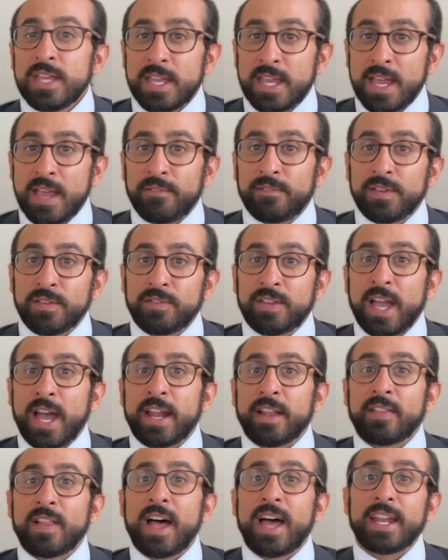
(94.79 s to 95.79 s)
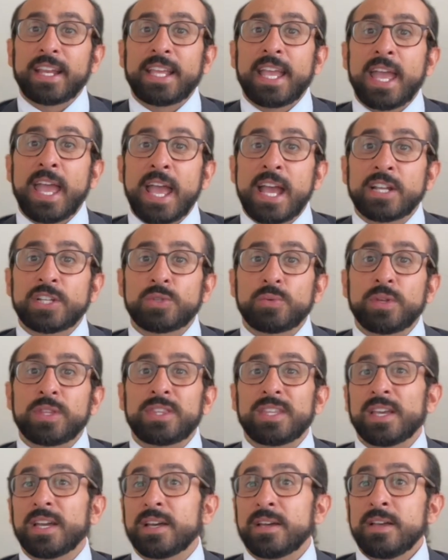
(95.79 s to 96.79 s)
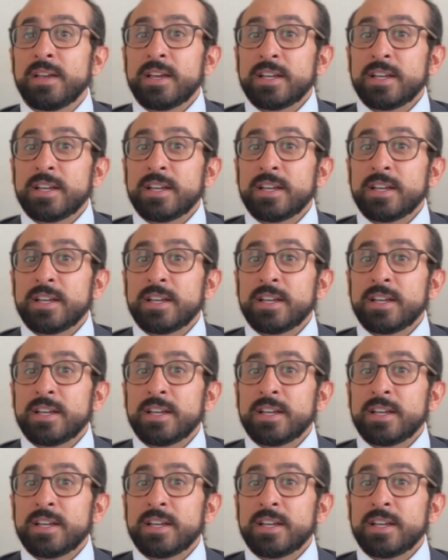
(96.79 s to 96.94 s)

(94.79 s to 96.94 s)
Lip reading: If you've got a lot of cash with you,